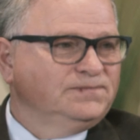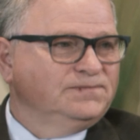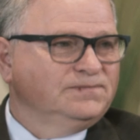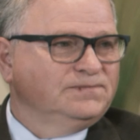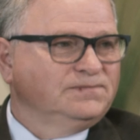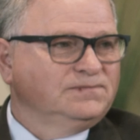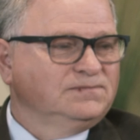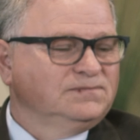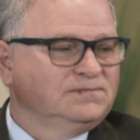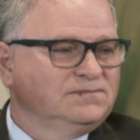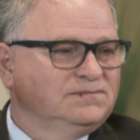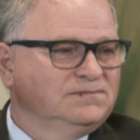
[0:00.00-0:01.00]

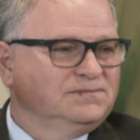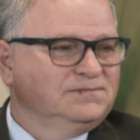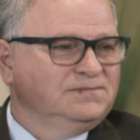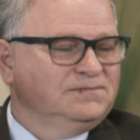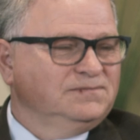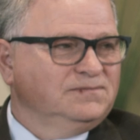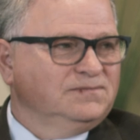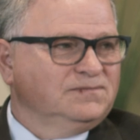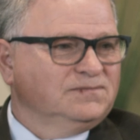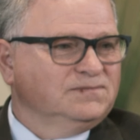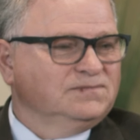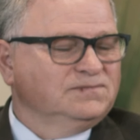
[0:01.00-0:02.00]

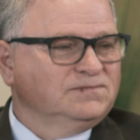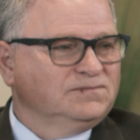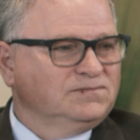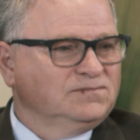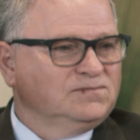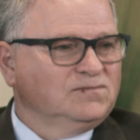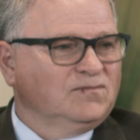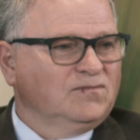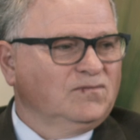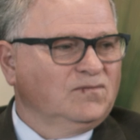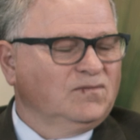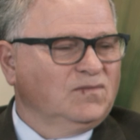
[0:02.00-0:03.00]

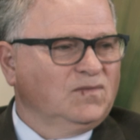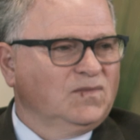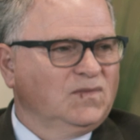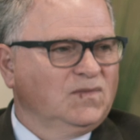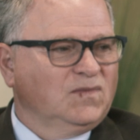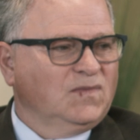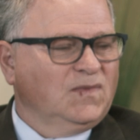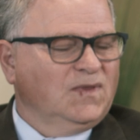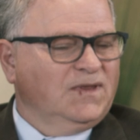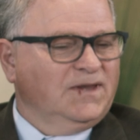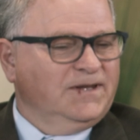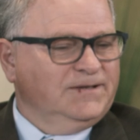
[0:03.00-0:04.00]

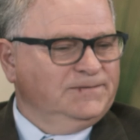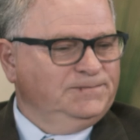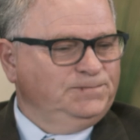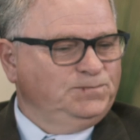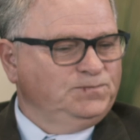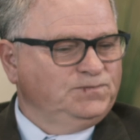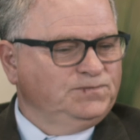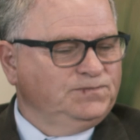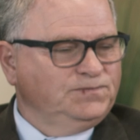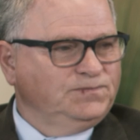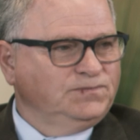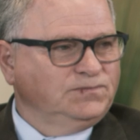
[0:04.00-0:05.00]

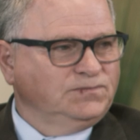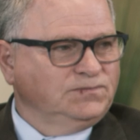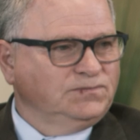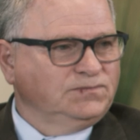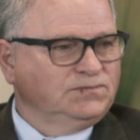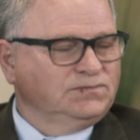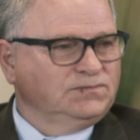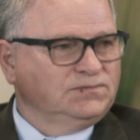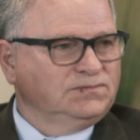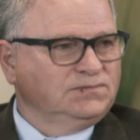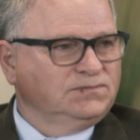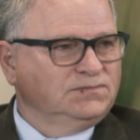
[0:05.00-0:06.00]

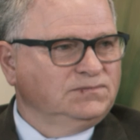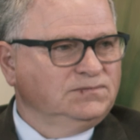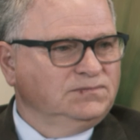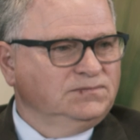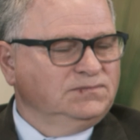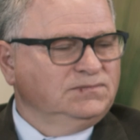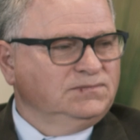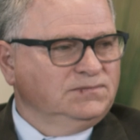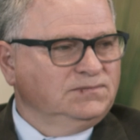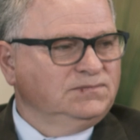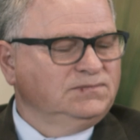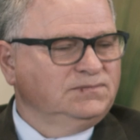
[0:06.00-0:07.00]

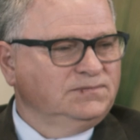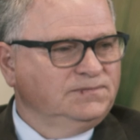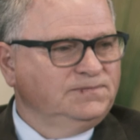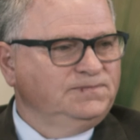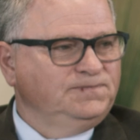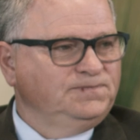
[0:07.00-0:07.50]
This person isn't speaking.